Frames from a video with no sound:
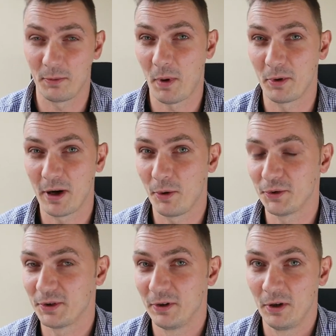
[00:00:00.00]
I remember I
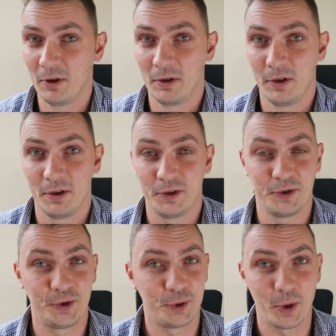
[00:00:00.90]
was
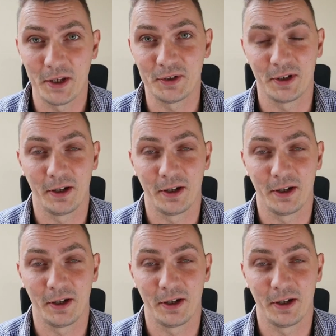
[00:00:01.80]
stressed,